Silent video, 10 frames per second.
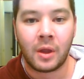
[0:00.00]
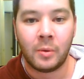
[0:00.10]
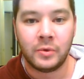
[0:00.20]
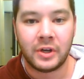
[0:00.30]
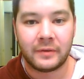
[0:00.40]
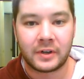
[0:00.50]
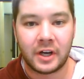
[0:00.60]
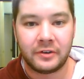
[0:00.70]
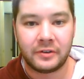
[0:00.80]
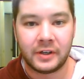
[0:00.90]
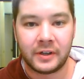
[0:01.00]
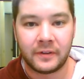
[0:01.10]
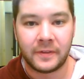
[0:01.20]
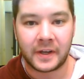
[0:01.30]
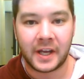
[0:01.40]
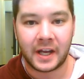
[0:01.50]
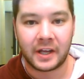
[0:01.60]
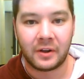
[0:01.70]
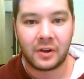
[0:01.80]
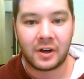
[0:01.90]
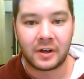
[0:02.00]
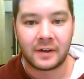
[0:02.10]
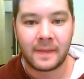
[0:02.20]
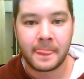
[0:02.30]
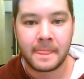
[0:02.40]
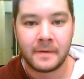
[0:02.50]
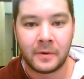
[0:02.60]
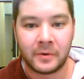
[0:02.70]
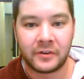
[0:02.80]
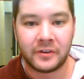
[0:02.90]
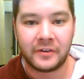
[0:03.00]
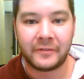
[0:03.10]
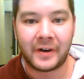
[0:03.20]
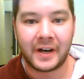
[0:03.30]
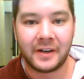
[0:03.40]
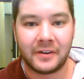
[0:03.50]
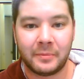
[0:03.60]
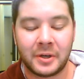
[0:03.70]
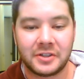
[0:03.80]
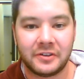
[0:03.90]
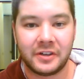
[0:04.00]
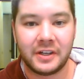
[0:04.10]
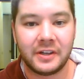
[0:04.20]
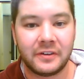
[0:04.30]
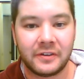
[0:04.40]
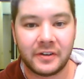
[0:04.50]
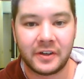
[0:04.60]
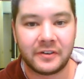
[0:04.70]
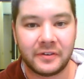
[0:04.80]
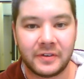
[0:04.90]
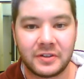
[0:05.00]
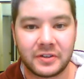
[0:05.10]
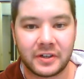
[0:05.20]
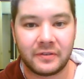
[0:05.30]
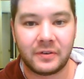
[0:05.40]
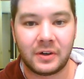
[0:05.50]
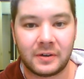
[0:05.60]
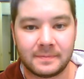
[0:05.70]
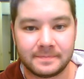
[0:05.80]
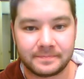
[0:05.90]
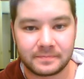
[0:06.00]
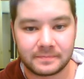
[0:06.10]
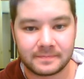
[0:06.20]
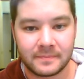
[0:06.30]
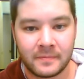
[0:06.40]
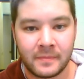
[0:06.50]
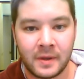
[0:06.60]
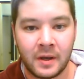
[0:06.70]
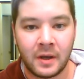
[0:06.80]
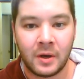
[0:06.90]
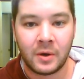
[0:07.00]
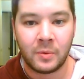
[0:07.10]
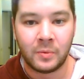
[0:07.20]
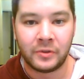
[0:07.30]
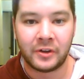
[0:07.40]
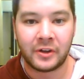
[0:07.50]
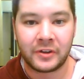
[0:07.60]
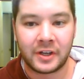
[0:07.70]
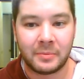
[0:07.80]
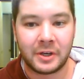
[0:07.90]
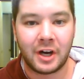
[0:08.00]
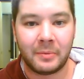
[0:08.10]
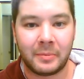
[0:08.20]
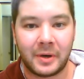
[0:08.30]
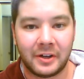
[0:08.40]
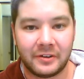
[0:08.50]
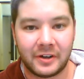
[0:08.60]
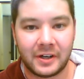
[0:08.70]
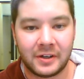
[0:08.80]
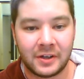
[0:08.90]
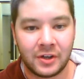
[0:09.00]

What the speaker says: When you have a country that can't get along, when it's divided as much as it is, then it's eventually going to fall. When nothing can be compromised on,